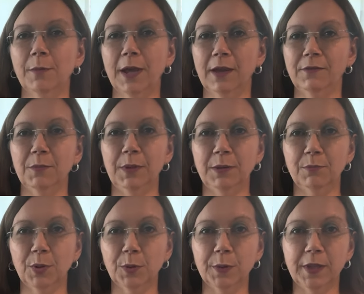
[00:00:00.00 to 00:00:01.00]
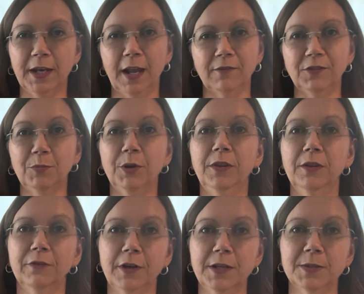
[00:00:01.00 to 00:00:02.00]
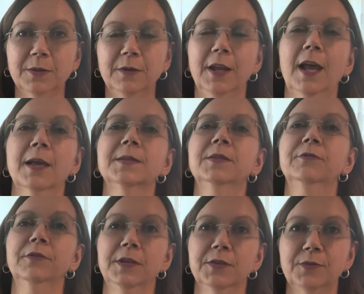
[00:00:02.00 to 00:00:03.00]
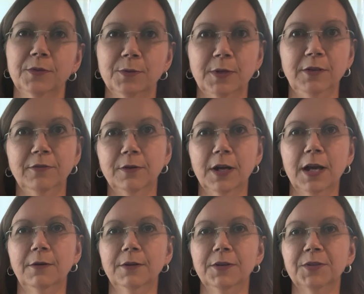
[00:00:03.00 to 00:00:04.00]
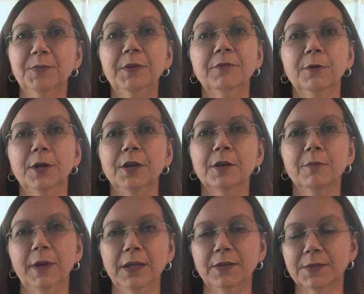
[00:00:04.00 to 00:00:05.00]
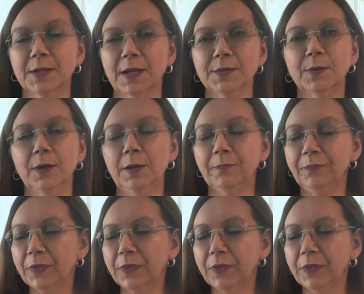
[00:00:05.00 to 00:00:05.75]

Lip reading: I have the big bowl that I have to put in the freezer and it has to freeze for 24 hours before you can make this ice cream.